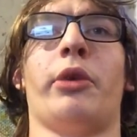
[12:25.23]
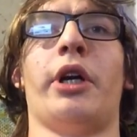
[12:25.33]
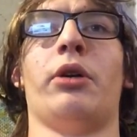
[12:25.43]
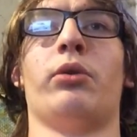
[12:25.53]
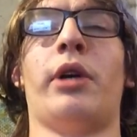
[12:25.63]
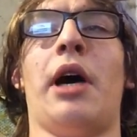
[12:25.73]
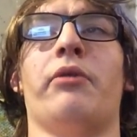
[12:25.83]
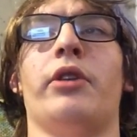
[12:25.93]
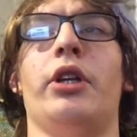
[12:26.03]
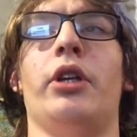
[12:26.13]
but I don't
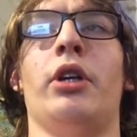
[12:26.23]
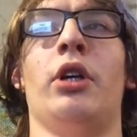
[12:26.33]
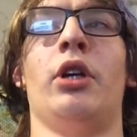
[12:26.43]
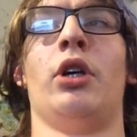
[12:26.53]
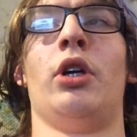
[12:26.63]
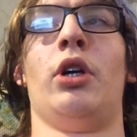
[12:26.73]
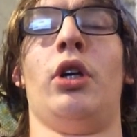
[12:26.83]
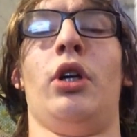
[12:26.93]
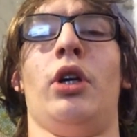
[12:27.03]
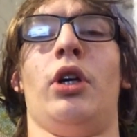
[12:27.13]
have the
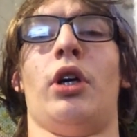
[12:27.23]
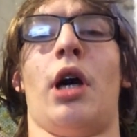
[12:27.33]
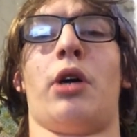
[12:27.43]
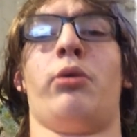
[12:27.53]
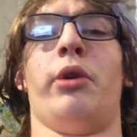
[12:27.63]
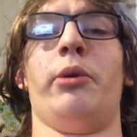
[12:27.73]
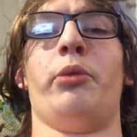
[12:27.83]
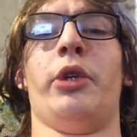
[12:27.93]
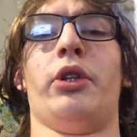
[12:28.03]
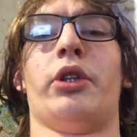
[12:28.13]

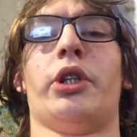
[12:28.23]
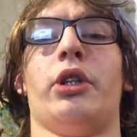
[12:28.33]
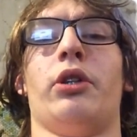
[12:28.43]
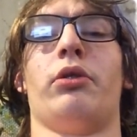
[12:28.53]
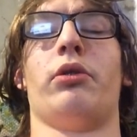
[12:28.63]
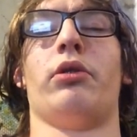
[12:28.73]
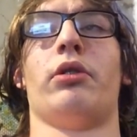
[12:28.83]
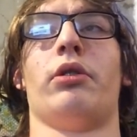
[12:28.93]
equipment, and